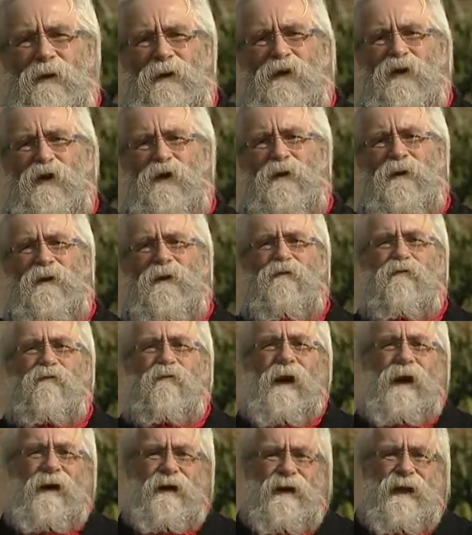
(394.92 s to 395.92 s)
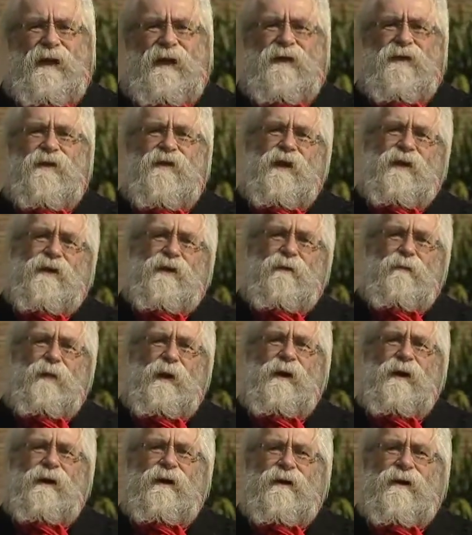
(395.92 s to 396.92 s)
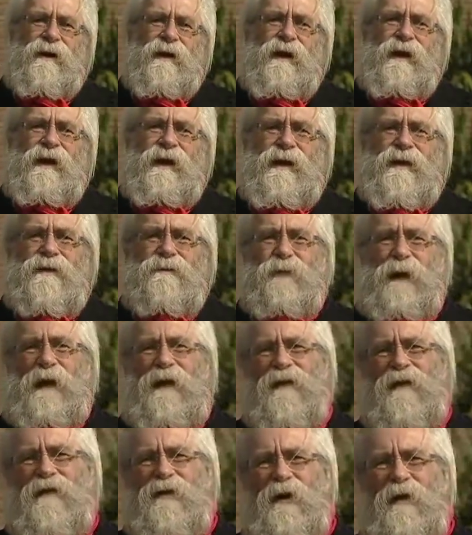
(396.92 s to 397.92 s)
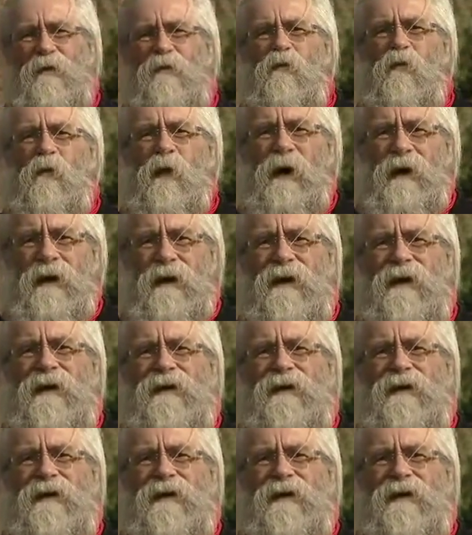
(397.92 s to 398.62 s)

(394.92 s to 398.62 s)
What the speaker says: one shouldn't run in Tuttle Park is based on one